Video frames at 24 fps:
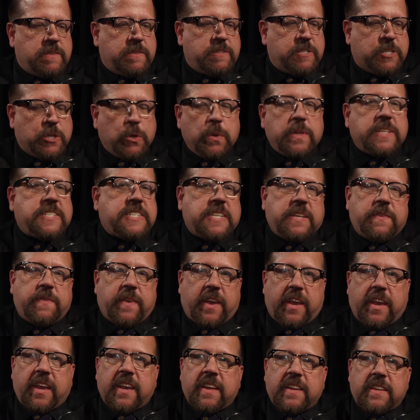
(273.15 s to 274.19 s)
do a
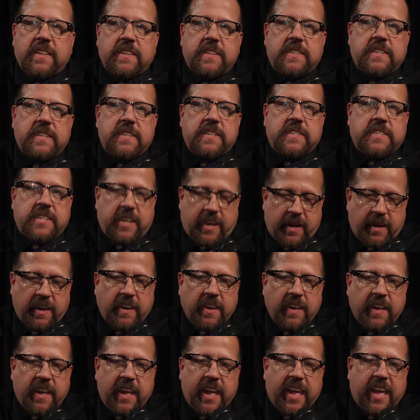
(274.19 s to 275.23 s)

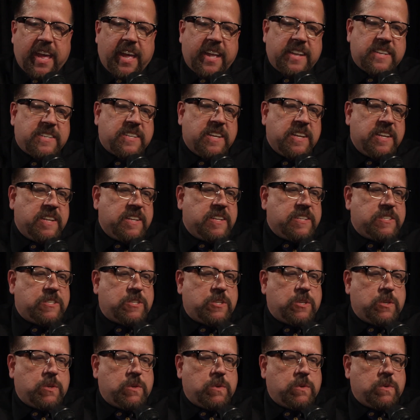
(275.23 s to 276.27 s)
DVD and
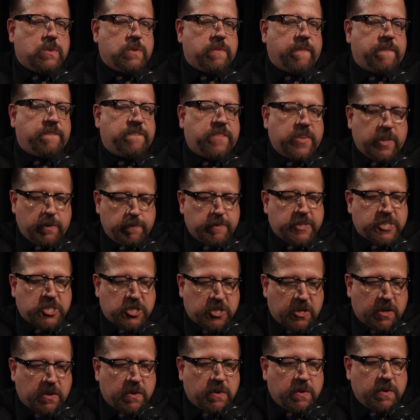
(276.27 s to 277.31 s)
to film a
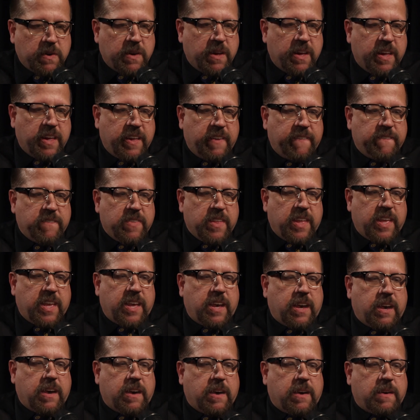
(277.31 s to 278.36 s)
show,
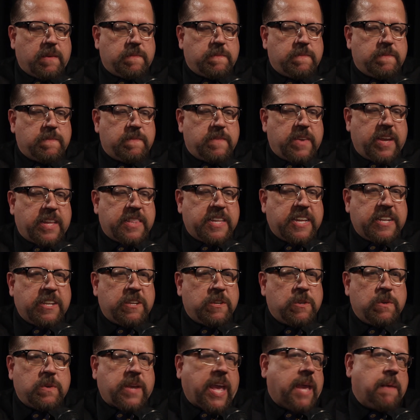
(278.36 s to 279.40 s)
and then
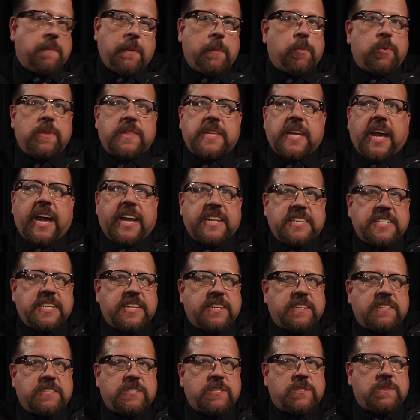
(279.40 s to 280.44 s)
who came up with the
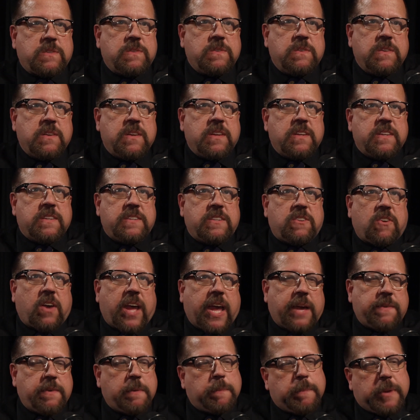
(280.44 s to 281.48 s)
idea to
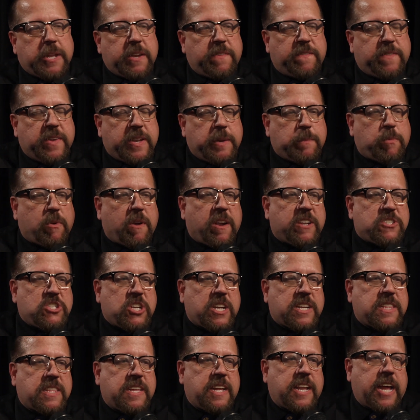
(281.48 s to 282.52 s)
have it benefit a
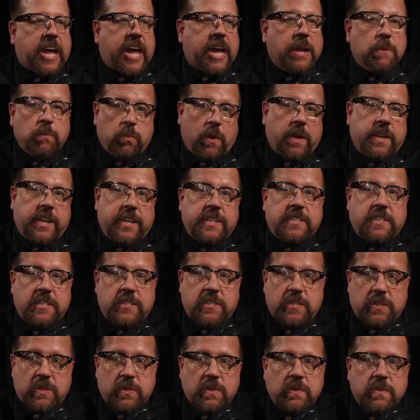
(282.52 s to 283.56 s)
project that I wanted to
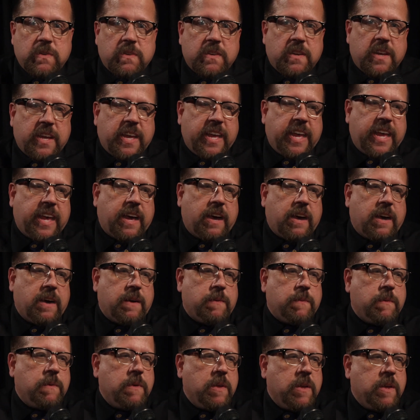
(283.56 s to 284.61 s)
do,
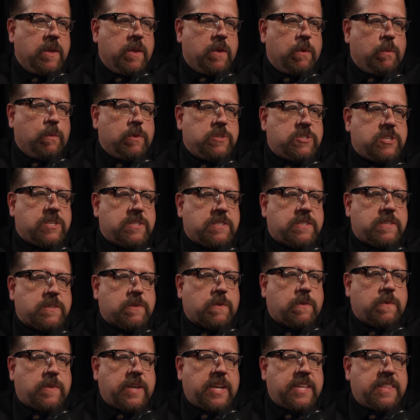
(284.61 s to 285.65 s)
which is to
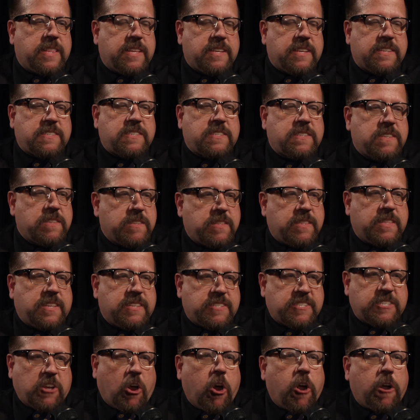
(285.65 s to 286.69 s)
create
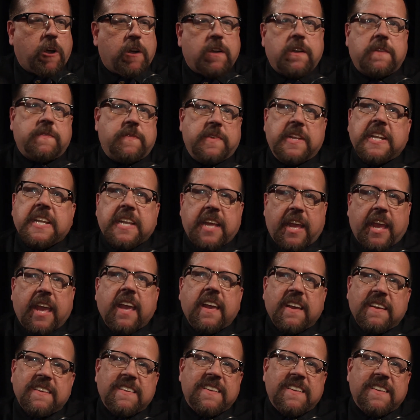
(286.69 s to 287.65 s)
this heart of indie.